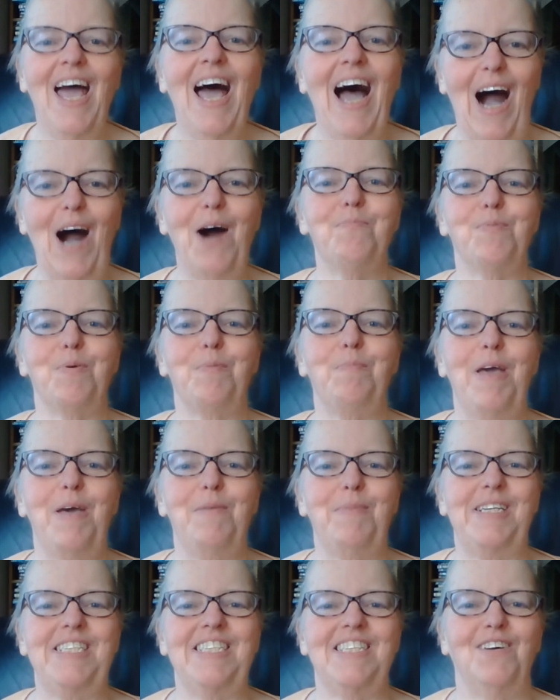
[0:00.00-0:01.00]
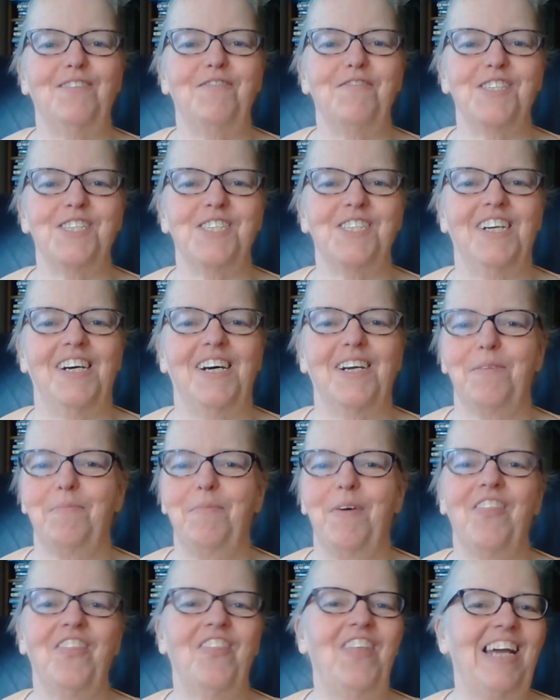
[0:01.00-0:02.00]
I'll prepare myself for stardom.
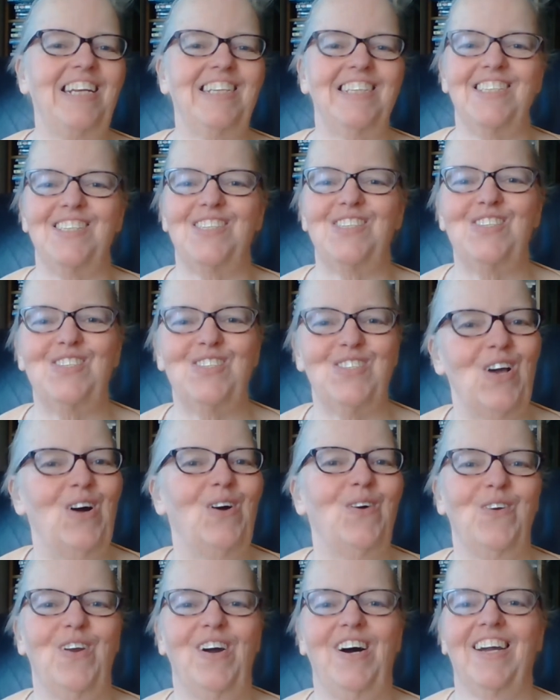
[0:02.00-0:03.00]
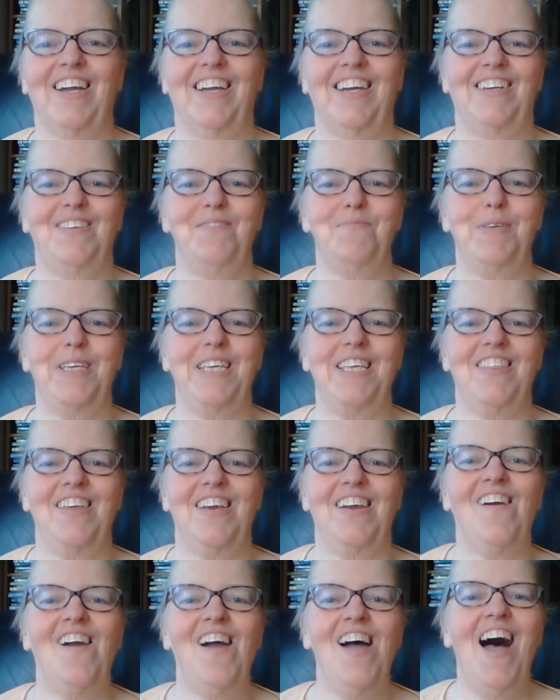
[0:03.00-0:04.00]
That is so not going to be
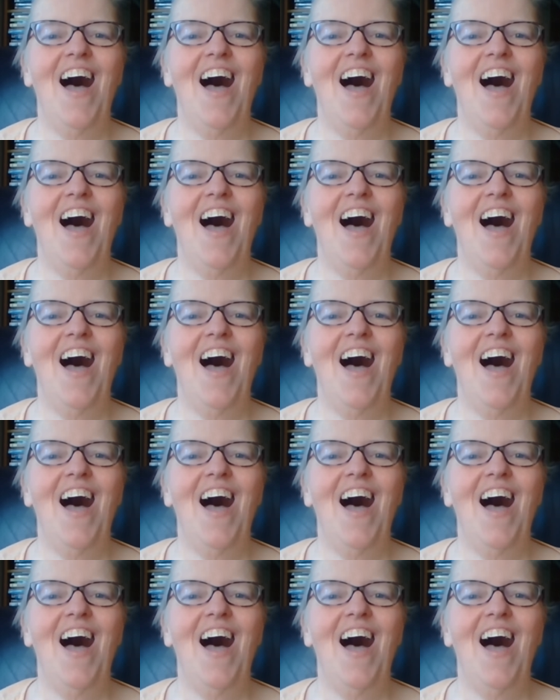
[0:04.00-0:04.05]
there.